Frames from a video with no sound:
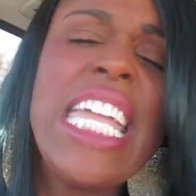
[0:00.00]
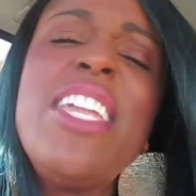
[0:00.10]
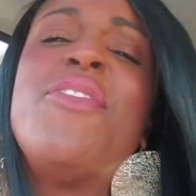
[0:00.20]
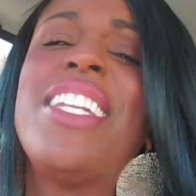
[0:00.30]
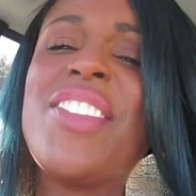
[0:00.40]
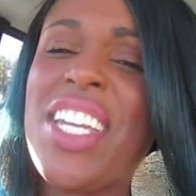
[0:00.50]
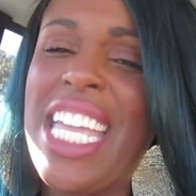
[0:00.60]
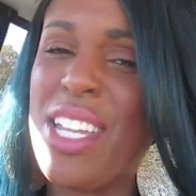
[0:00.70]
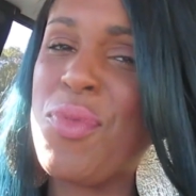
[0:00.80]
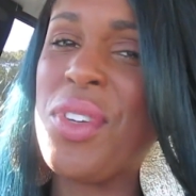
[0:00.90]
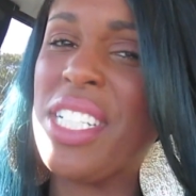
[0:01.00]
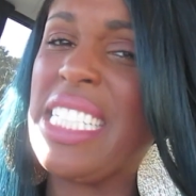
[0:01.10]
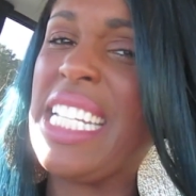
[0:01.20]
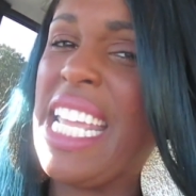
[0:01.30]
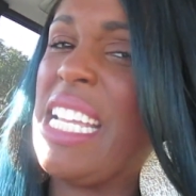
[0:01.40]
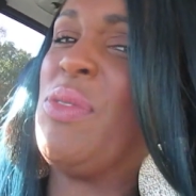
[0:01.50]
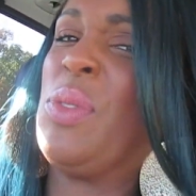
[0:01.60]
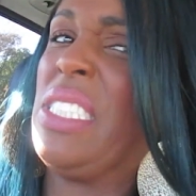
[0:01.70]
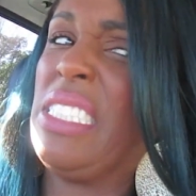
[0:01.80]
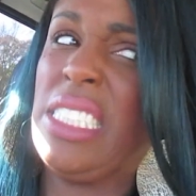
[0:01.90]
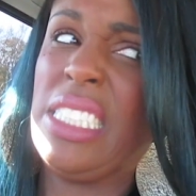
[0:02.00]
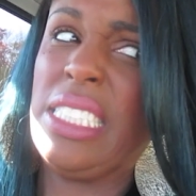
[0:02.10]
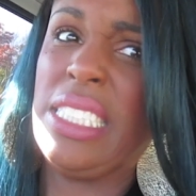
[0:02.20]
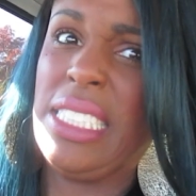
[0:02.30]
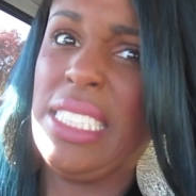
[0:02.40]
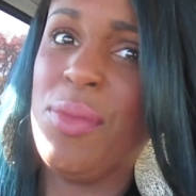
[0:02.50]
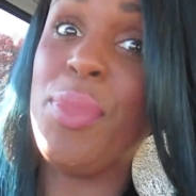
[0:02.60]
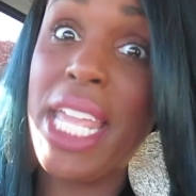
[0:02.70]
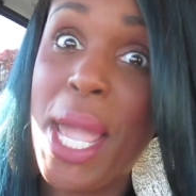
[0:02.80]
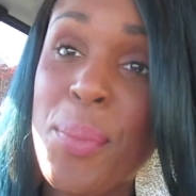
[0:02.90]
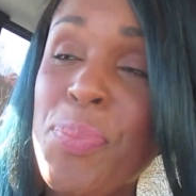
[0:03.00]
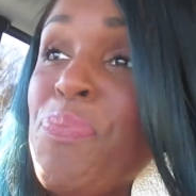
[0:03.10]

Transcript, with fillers: Even if I had wanted to have one. But yeah.